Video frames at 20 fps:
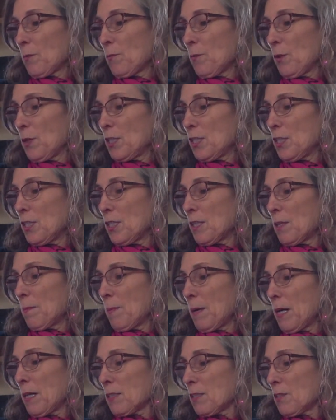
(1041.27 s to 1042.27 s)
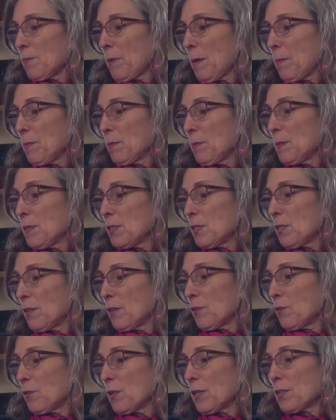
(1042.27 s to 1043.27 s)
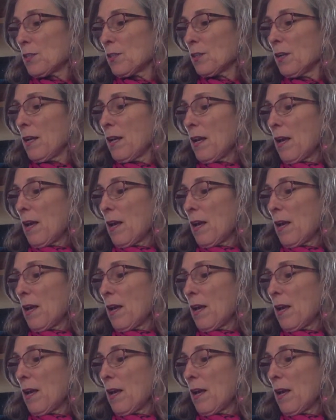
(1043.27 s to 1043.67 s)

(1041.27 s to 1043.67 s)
pointed to the box of peppermints on the dresser.